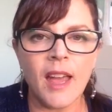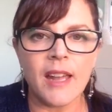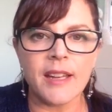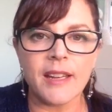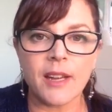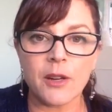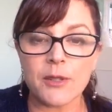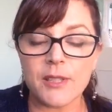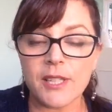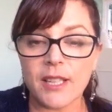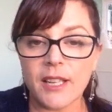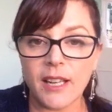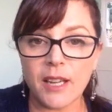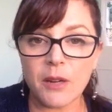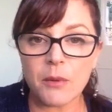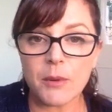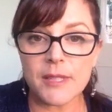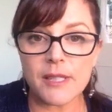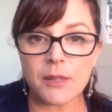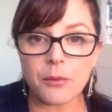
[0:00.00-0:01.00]
Now, today
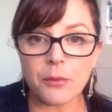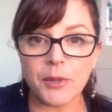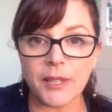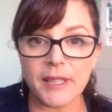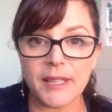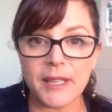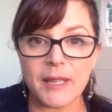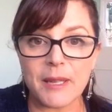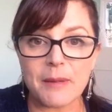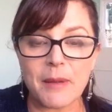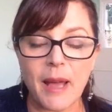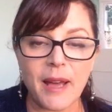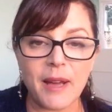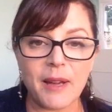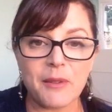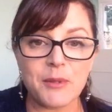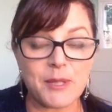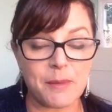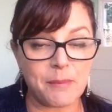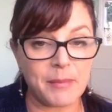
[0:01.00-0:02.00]
was a
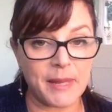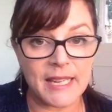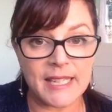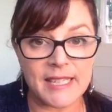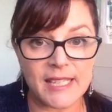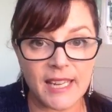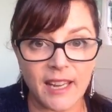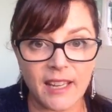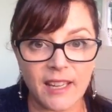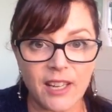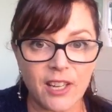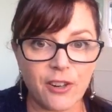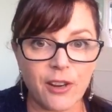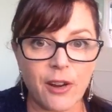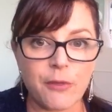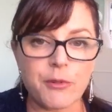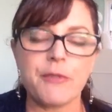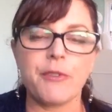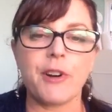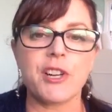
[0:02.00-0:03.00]
big day here
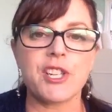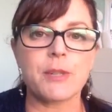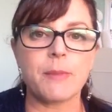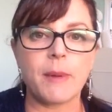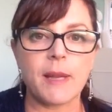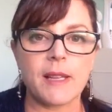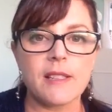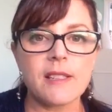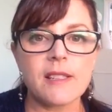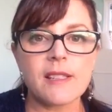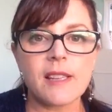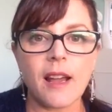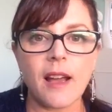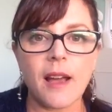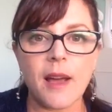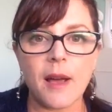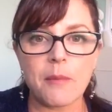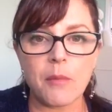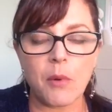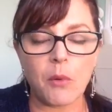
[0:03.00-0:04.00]
at Refreshed Biz.
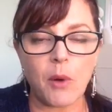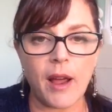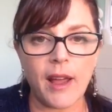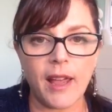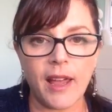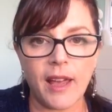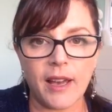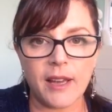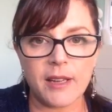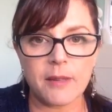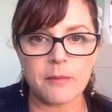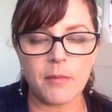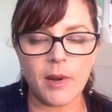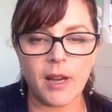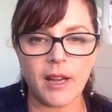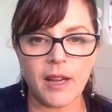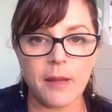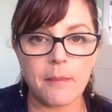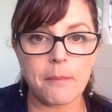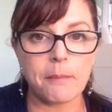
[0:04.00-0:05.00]
I had
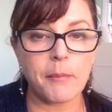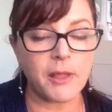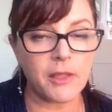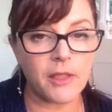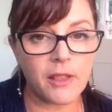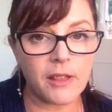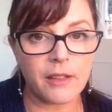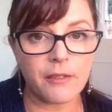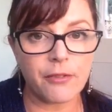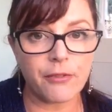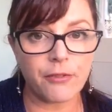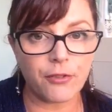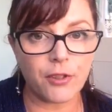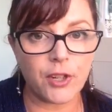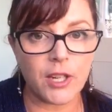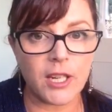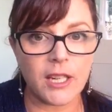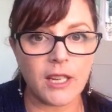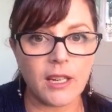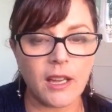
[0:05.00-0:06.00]
my monthly
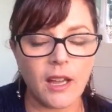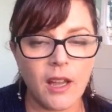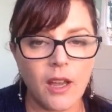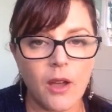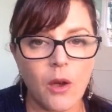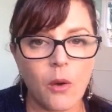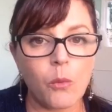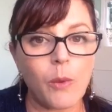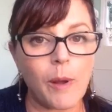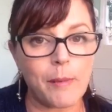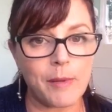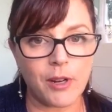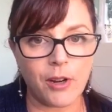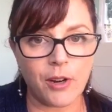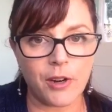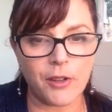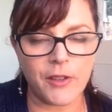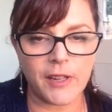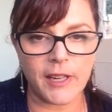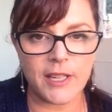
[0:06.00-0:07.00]
free
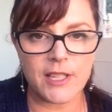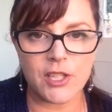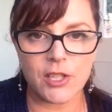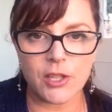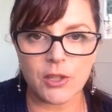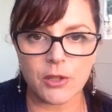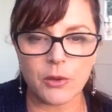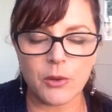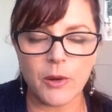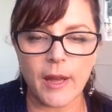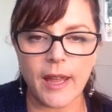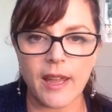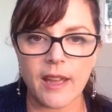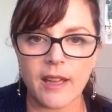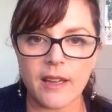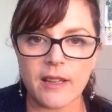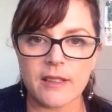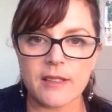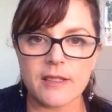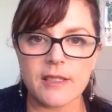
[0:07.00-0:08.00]
webinar that I do,
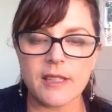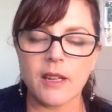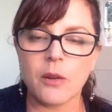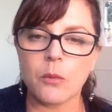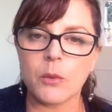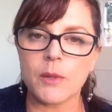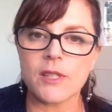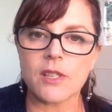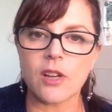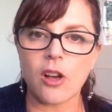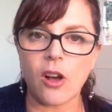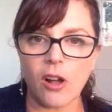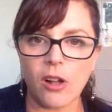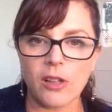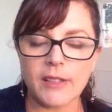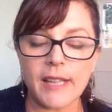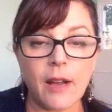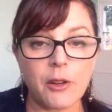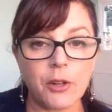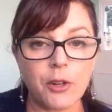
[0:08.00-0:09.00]
and it was
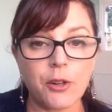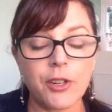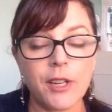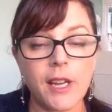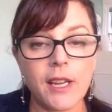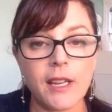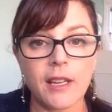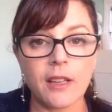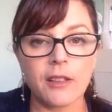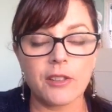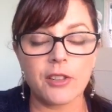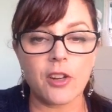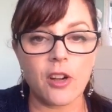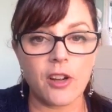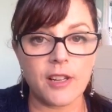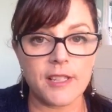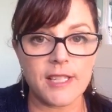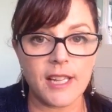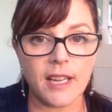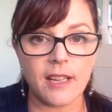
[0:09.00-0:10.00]
called How to Create Killer
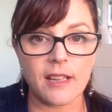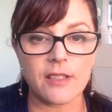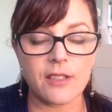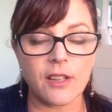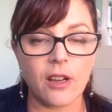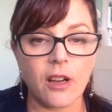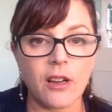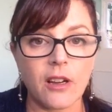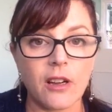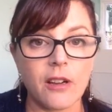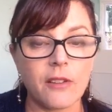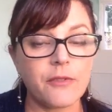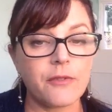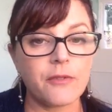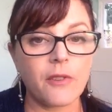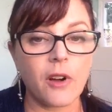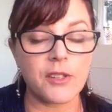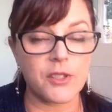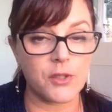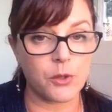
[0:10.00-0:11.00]
Content
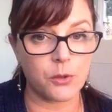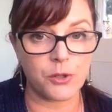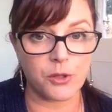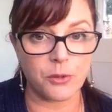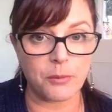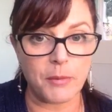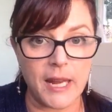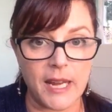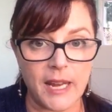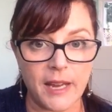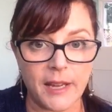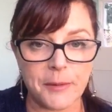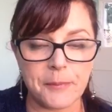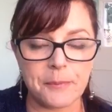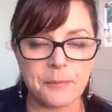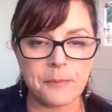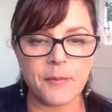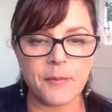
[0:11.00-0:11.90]
on Social Media.